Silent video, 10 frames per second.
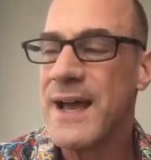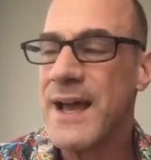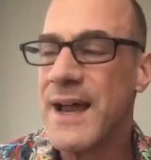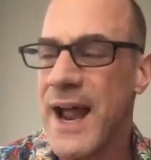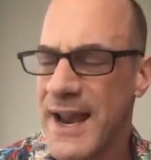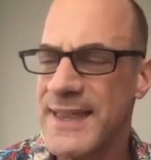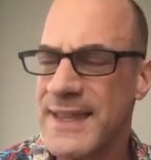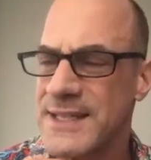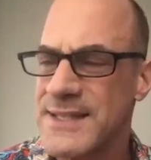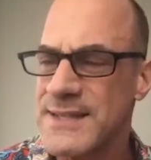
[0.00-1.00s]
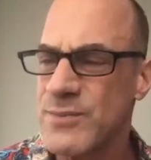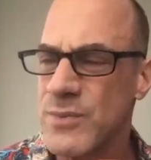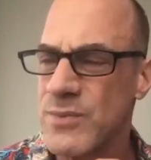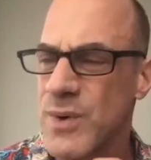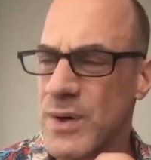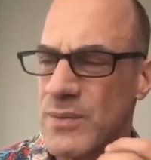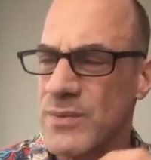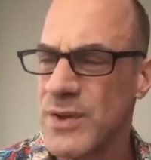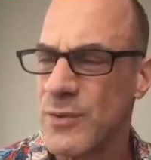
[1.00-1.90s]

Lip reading: I think that's what the